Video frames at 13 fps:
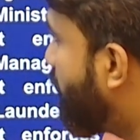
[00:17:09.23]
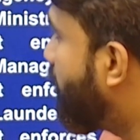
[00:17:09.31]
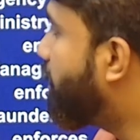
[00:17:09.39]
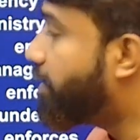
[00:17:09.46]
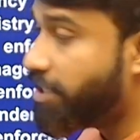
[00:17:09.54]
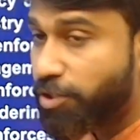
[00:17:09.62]

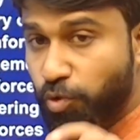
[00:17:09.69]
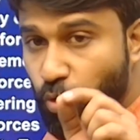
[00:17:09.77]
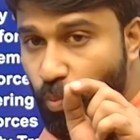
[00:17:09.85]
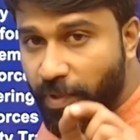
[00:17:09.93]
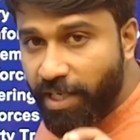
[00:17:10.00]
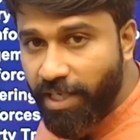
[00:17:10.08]
the
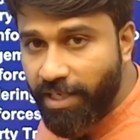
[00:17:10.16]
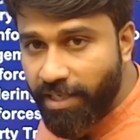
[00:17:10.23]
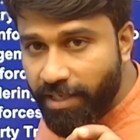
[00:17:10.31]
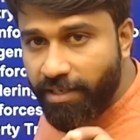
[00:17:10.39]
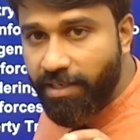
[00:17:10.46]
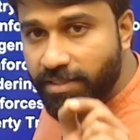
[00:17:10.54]

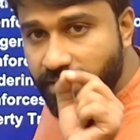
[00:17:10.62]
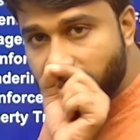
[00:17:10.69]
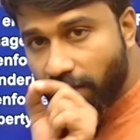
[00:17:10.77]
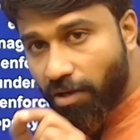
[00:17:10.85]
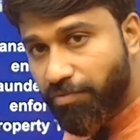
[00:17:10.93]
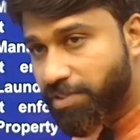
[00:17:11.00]
superintendence
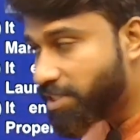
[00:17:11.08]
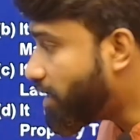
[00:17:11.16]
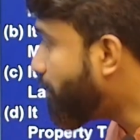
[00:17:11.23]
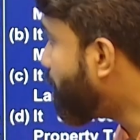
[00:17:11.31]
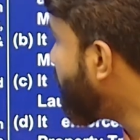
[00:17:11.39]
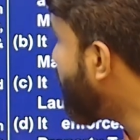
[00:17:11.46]
of
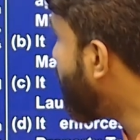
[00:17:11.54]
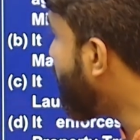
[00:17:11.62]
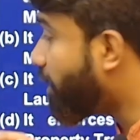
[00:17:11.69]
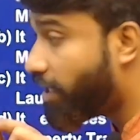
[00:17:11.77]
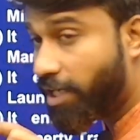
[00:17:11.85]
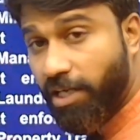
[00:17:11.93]
CBI
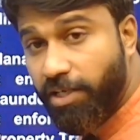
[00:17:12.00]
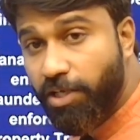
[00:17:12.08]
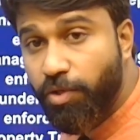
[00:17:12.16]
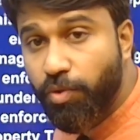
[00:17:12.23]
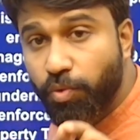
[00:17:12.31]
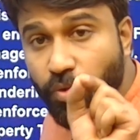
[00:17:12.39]

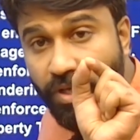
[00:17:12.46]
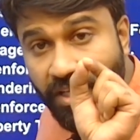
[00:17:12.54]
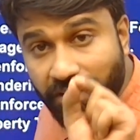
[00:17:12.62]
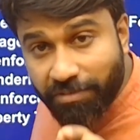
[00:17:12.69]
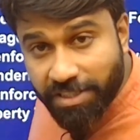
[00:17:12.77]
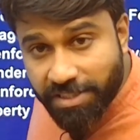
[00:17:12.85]
related to
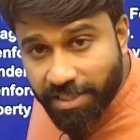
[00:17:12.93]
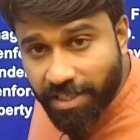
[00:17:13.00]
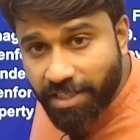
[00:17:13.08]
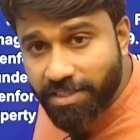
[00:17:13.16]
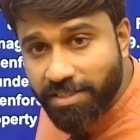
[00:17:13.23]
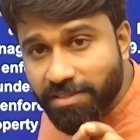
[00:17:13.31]

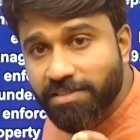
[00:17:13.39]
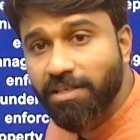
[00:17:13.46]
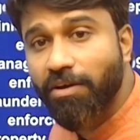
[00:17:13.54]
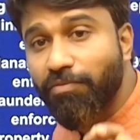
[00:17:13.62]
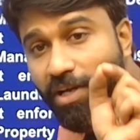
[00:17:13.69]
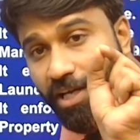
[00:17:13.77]
investigations
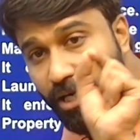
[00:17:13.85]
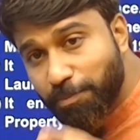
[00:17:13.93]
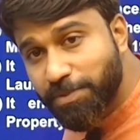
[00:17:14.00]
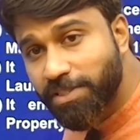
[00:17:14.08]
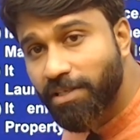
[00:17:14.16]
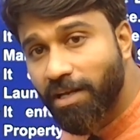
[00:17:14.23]
of
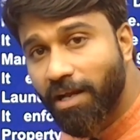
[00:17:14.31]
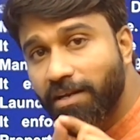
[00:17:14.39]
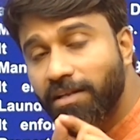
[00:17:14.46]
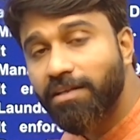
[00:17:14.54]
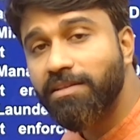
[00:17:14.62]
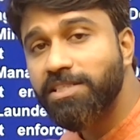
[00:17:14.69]
corruption
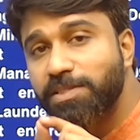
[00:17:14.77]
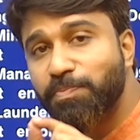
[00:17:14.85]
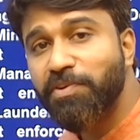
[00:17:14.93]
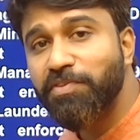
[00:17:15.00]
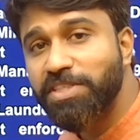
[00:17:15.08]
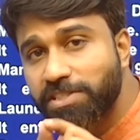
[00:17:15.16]
under this
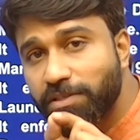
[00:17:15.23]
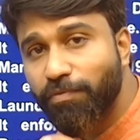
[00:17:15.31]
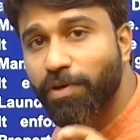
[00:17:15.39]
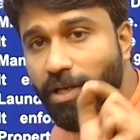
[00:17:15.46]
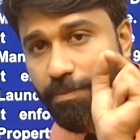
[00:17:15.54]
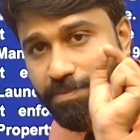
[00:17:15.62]
Prevention of
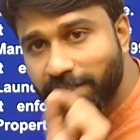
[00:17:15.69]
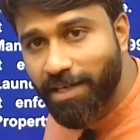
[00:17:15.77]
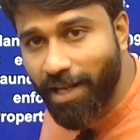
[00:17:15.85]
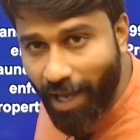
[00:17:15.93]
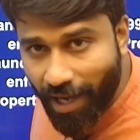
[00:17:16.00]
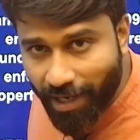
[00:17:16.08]
Corruption
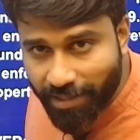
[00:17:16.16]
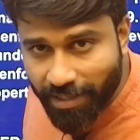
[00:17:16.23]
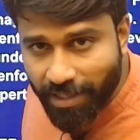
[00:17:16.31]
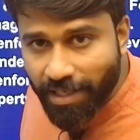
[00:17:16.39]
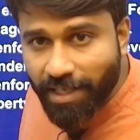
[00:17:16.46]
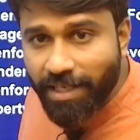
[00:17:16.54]
Act
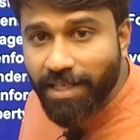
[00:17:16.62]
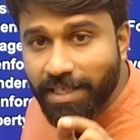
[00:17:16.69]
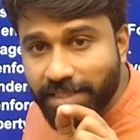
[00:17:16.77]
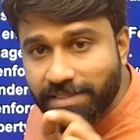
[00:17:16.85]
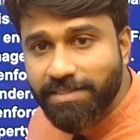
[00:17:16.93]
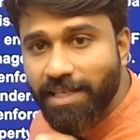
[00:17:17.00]

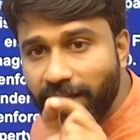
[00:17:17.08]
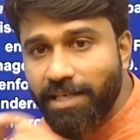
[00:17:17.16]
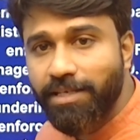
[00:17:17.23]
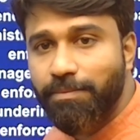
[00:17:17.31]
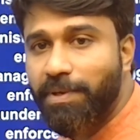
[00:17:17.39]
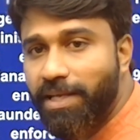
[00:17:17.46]
is
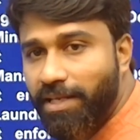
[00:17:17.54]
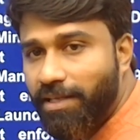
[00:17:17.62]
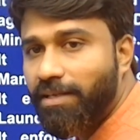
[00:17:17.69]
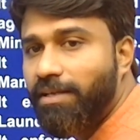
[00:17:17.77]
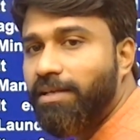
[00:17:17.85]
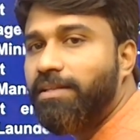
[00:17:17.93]
dealt by
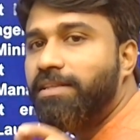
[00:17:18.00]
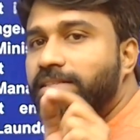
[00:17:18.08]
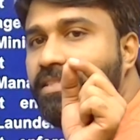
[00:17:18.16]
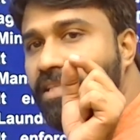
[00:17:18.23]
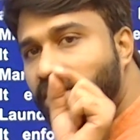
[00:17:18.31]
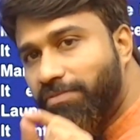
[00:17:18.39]
the
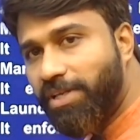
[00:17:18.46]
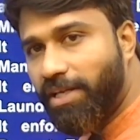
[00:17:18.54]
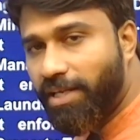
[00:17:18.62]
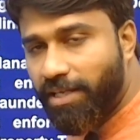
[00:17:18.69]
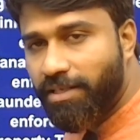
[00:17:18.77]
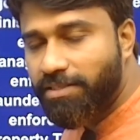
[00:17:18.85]

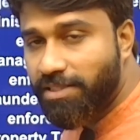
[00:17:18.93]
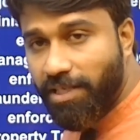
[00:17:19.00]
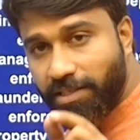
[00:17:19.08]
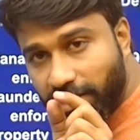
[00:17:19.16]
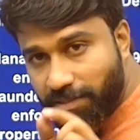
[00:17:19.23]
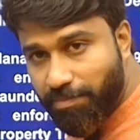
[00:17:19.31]

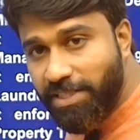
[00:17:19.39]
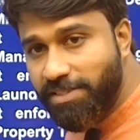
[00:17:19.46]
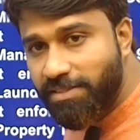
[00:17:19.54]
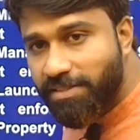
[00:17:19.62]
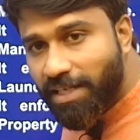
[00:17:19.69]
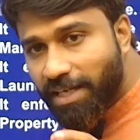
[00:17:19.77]
CBI, that means
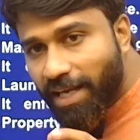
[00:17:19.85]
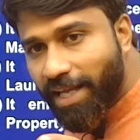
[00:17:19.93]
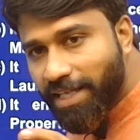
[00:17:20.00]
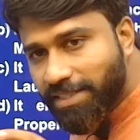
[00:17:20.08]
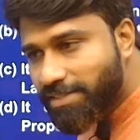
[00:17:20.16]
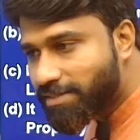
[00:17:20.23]
that
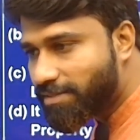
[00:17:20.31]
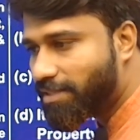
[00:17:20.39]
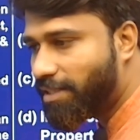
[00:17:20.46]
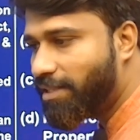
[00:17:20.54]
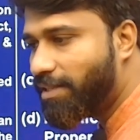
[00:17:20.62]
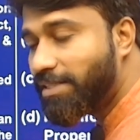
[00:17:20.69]
lies
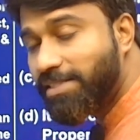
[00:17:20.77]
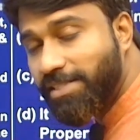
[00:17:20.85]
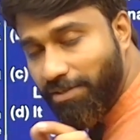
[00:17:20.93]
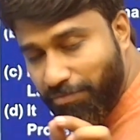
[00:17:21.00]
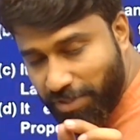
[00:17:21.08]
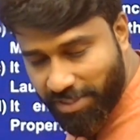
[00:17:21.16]
in the
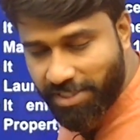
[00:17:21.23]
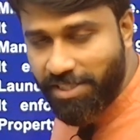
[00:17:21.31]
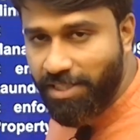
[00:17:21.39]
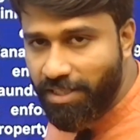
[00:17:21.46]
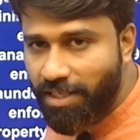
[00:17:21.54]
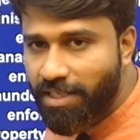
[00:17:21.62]

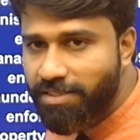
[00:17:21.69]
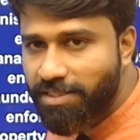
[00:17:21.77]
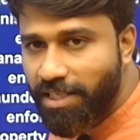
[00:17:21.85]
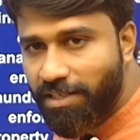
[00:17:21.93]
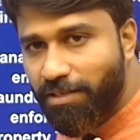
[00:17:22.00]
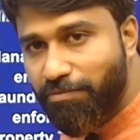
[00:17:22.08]
CVC,
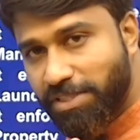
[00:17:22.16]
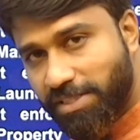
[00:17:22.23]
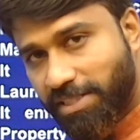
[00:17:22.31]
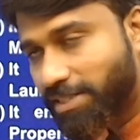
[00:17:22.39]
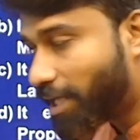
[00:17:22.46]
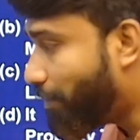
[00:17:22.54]
Central
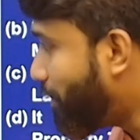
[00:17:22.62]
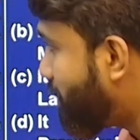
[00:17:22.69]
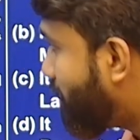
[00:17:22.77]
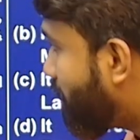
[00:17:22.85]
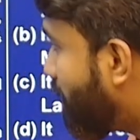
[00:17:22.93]
Vigilance Commission